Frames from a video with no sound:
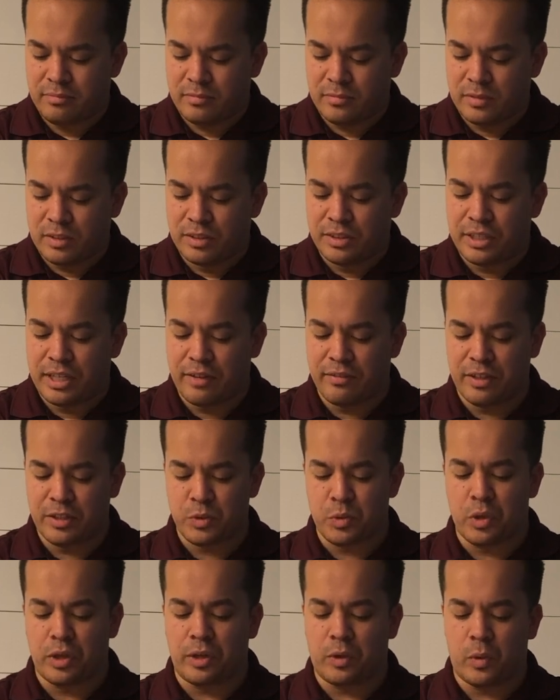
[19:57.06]
let's think of this
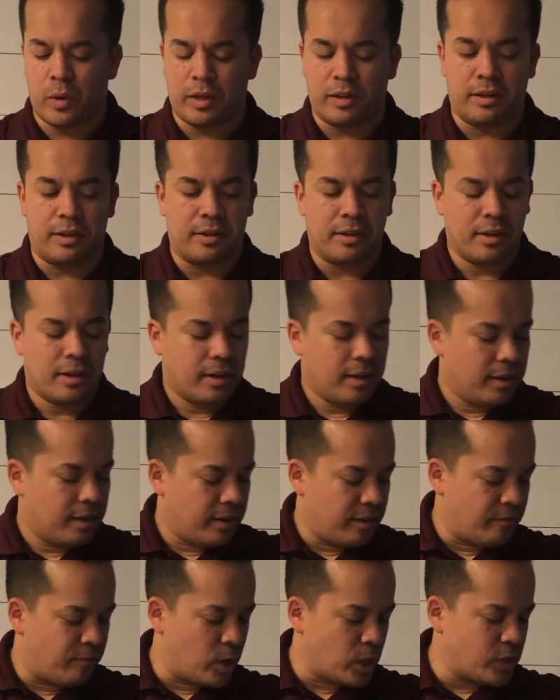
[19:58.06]
really quickly
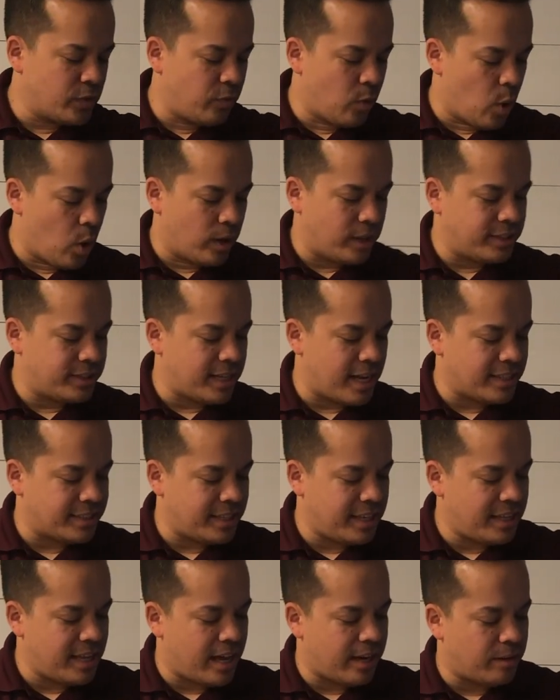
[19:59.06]
in verse 4, he says,
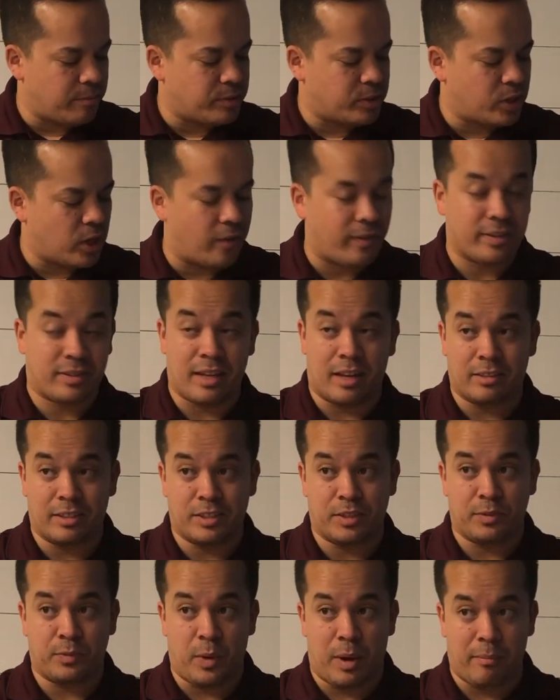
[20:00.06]
He that observeth, now this
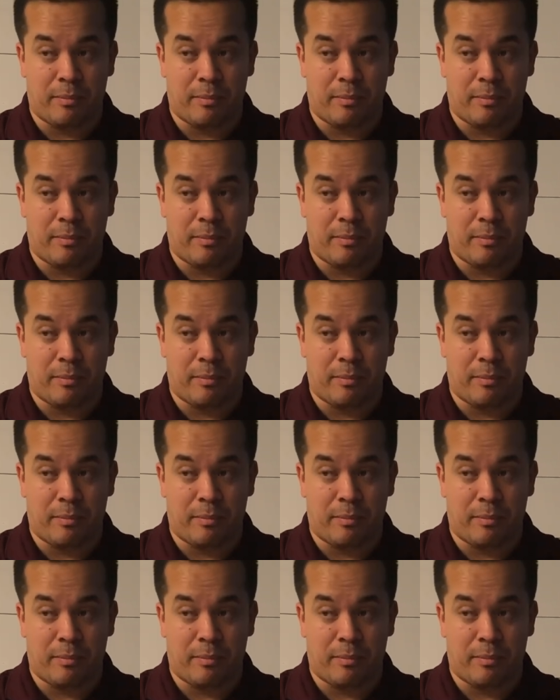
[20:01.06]
is what